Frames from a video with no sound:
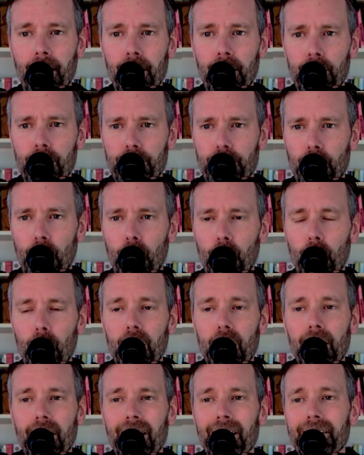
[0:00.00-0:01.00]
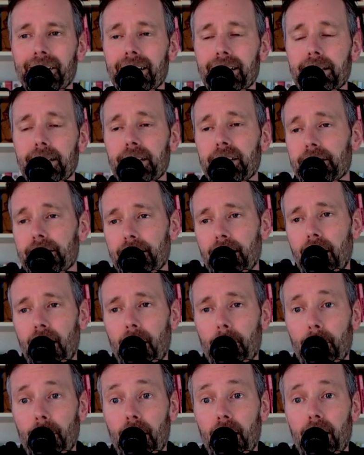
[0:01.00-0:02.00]
So this is
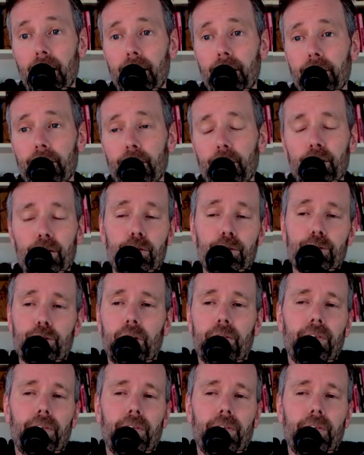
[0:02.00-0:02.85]
sort of